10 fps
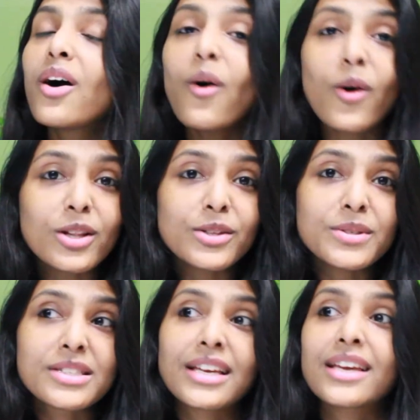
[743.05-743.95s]
All
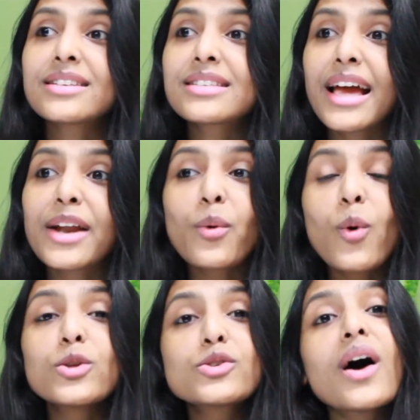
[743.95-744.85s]
those things, and
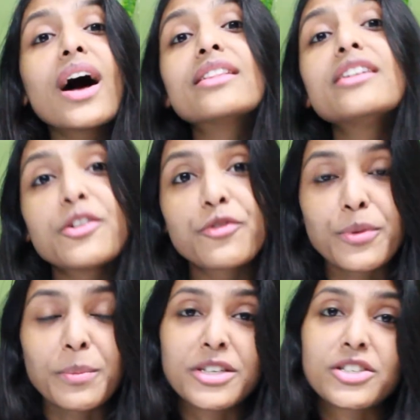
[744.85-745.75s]
also other
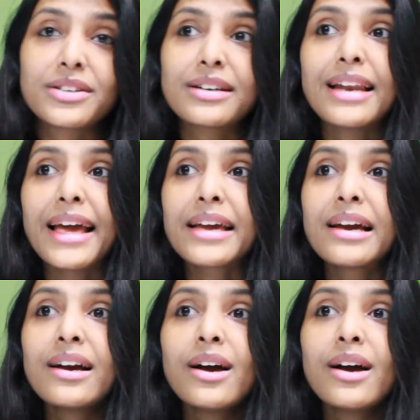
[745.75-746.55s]
information like